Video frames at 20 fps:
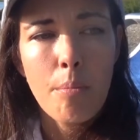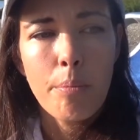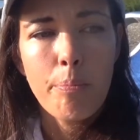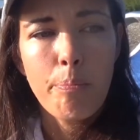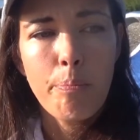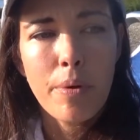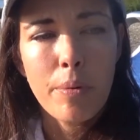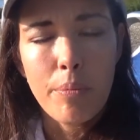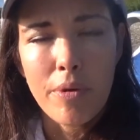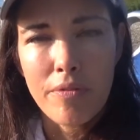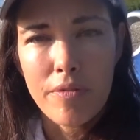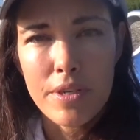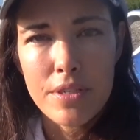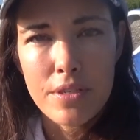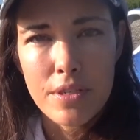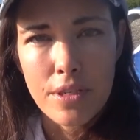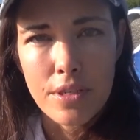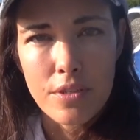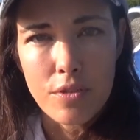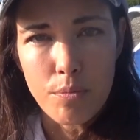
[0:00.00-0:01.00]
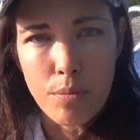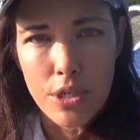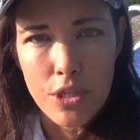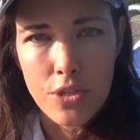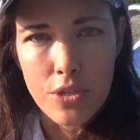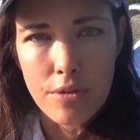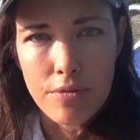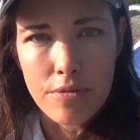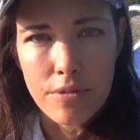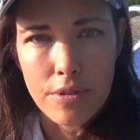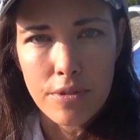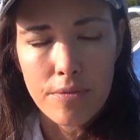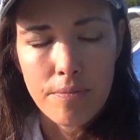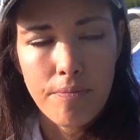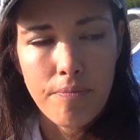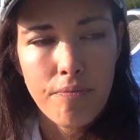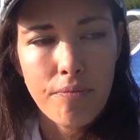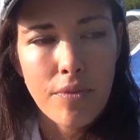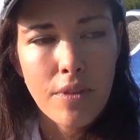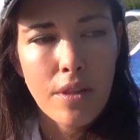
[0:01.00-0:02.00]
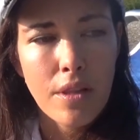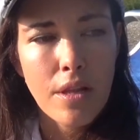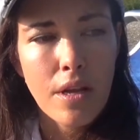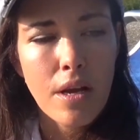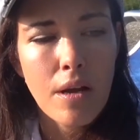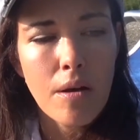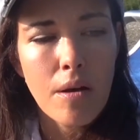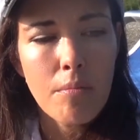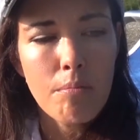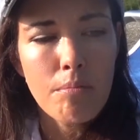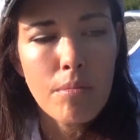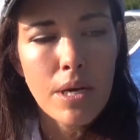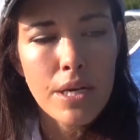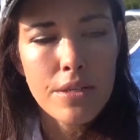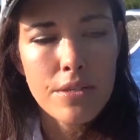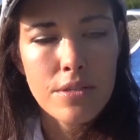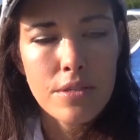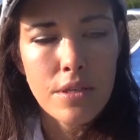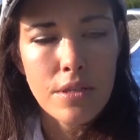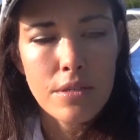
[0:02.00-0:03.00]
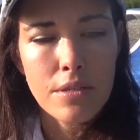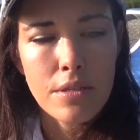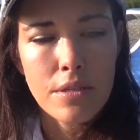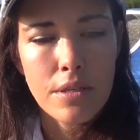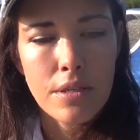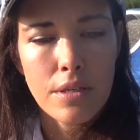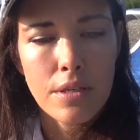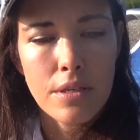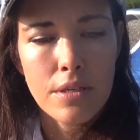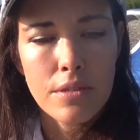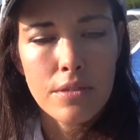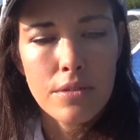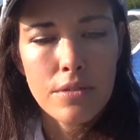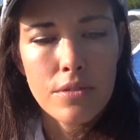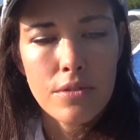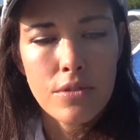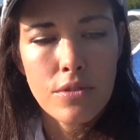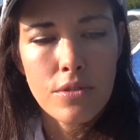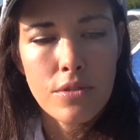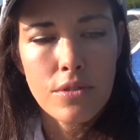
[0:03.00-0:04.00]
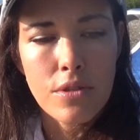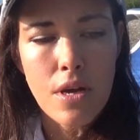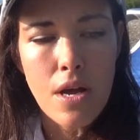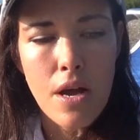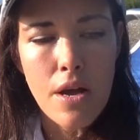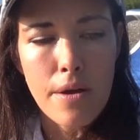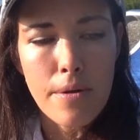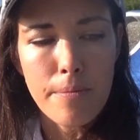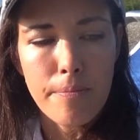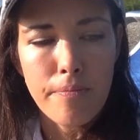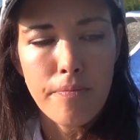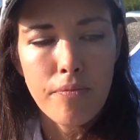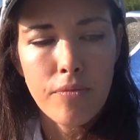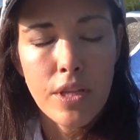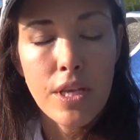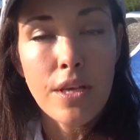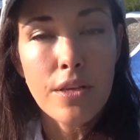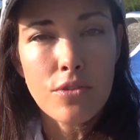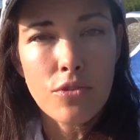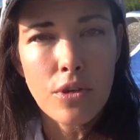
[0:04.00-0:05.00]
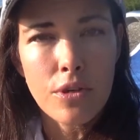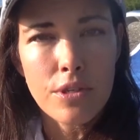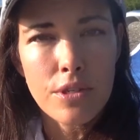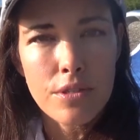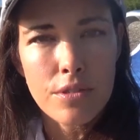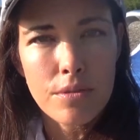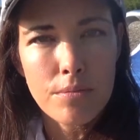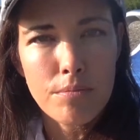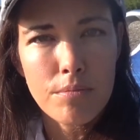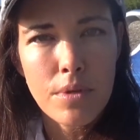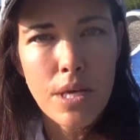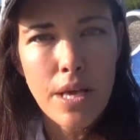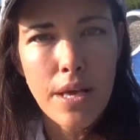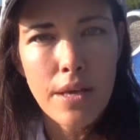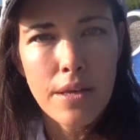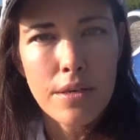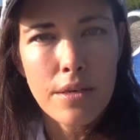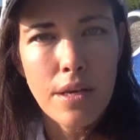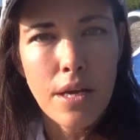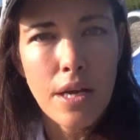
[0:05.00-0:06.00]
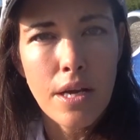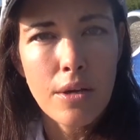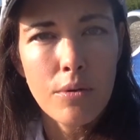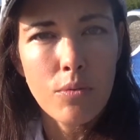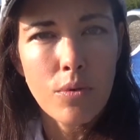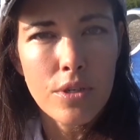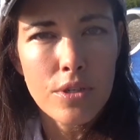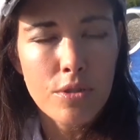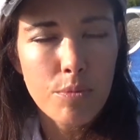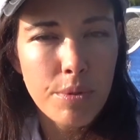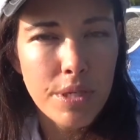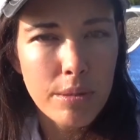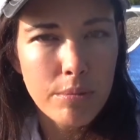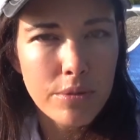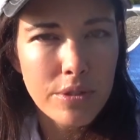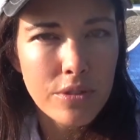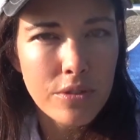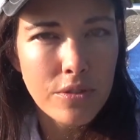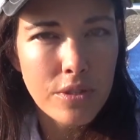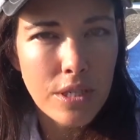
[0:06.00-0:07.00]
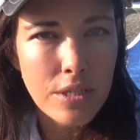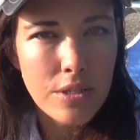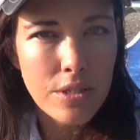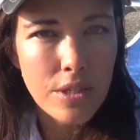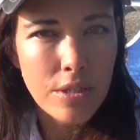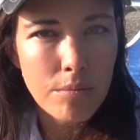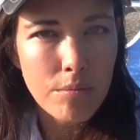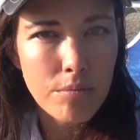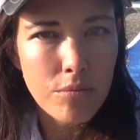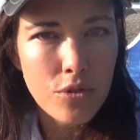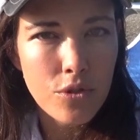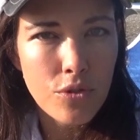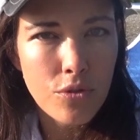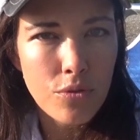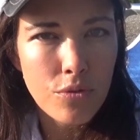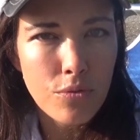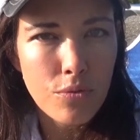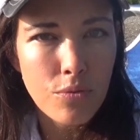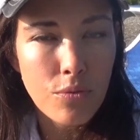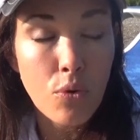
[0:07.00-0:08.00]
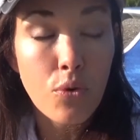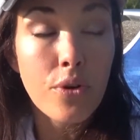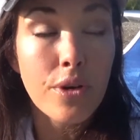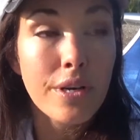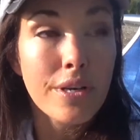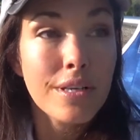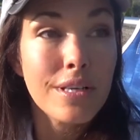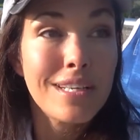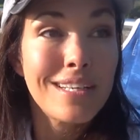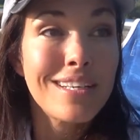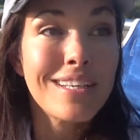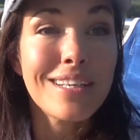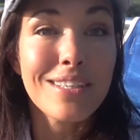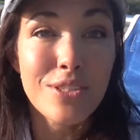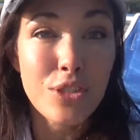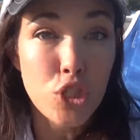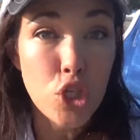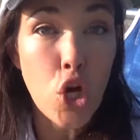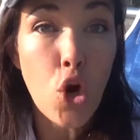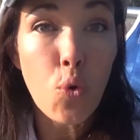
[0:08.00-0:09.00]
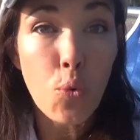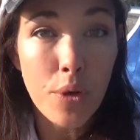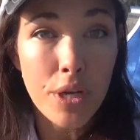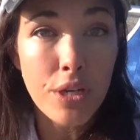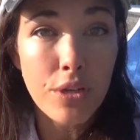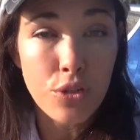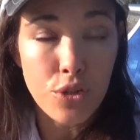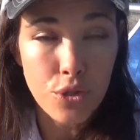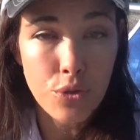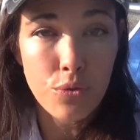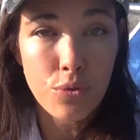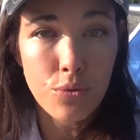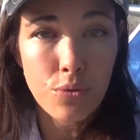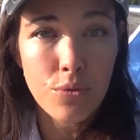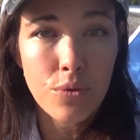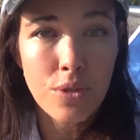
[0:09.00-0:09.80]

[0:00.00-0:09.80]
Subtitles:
But my reasoning is much different. My son is, he has autism, and I want to be able to send him to, or he is going to,